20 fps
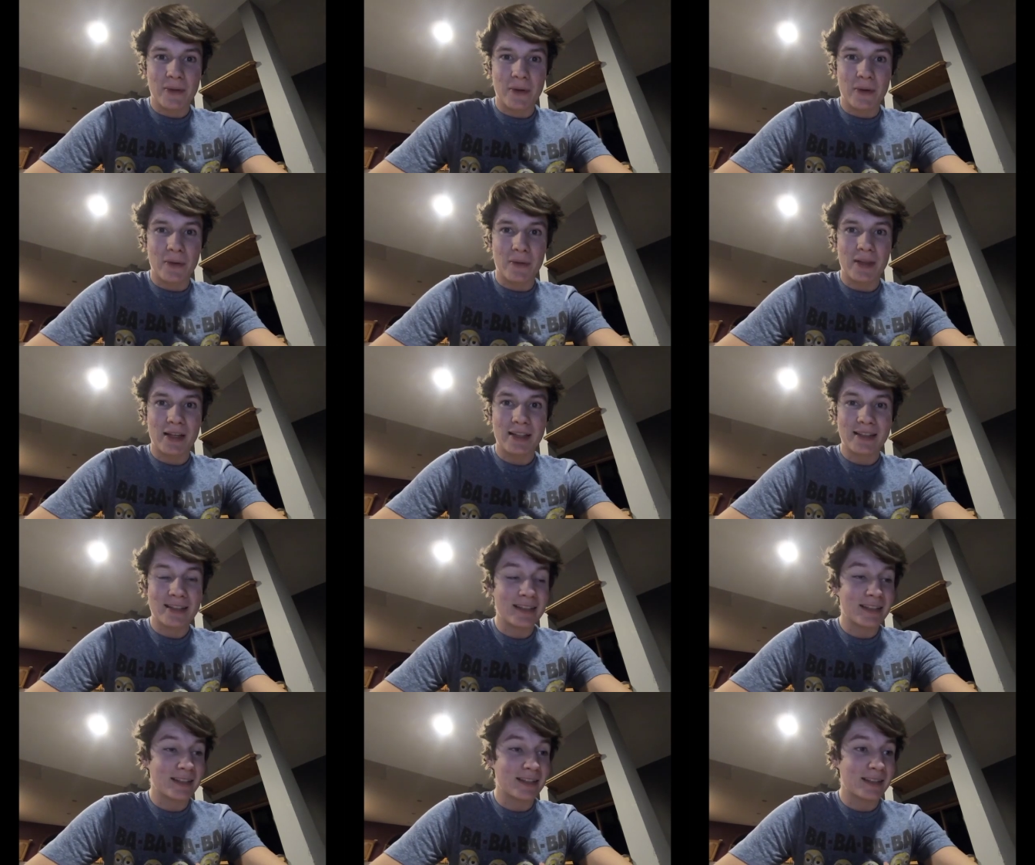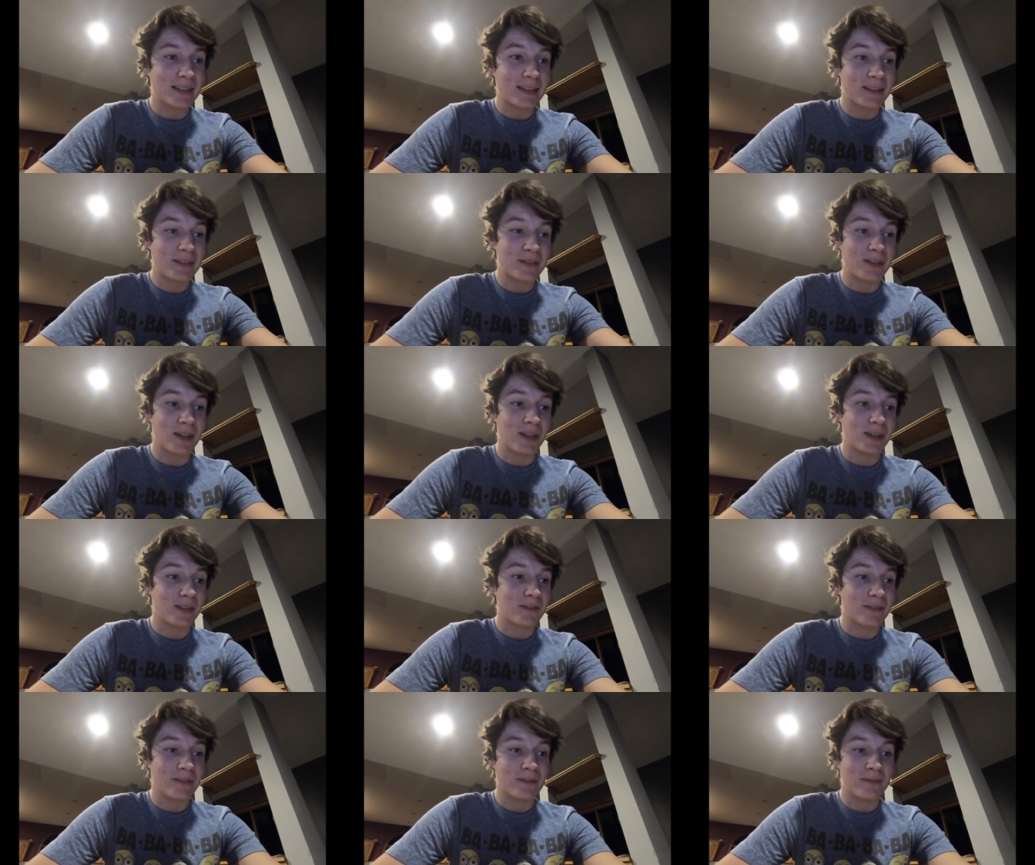well, that's the end of this
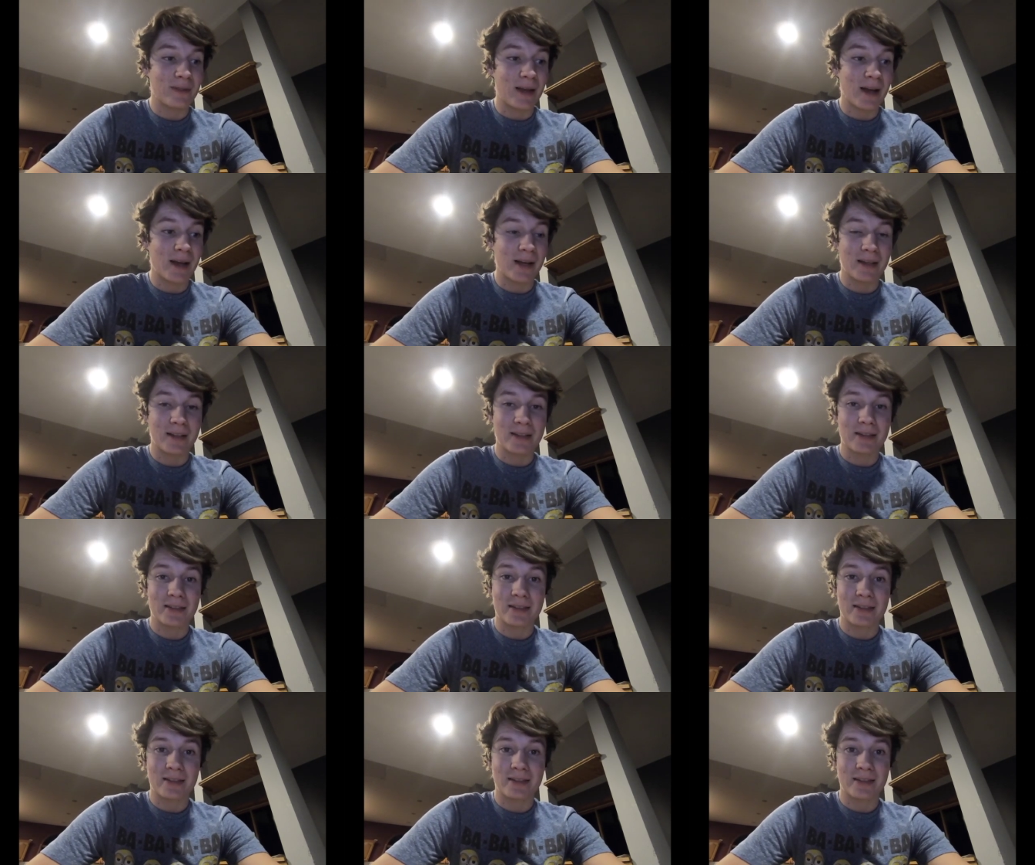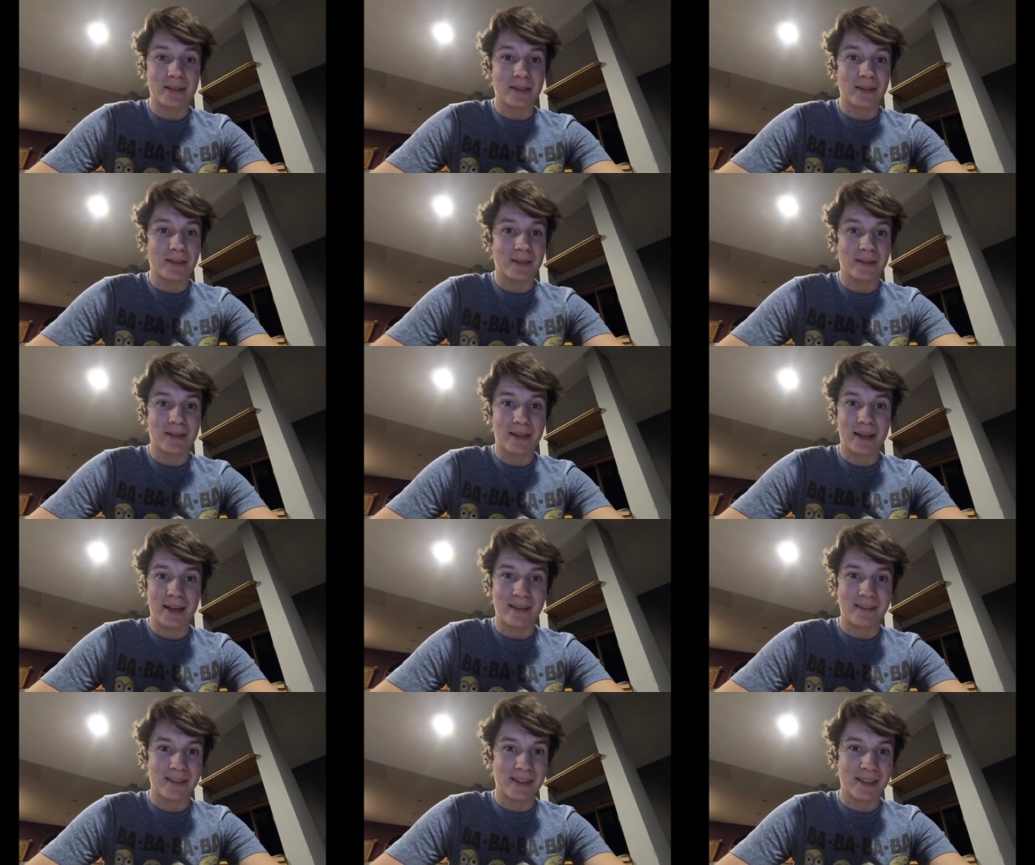vlog, guys, so
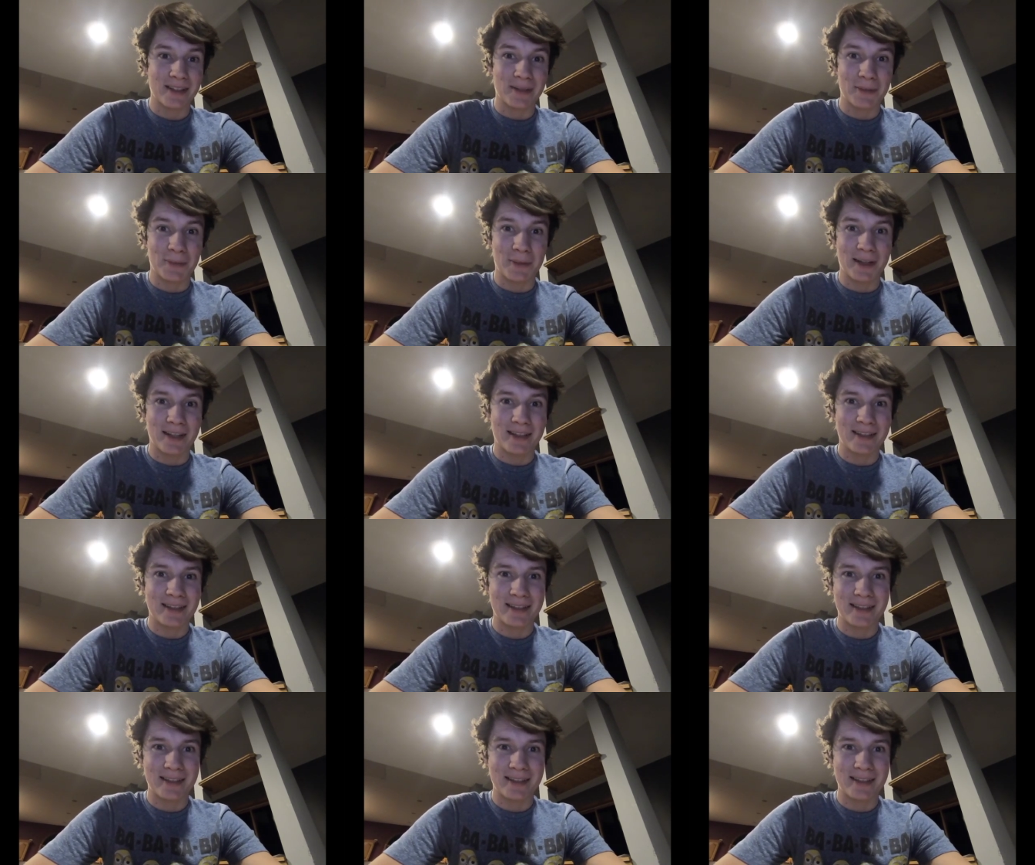have a good one.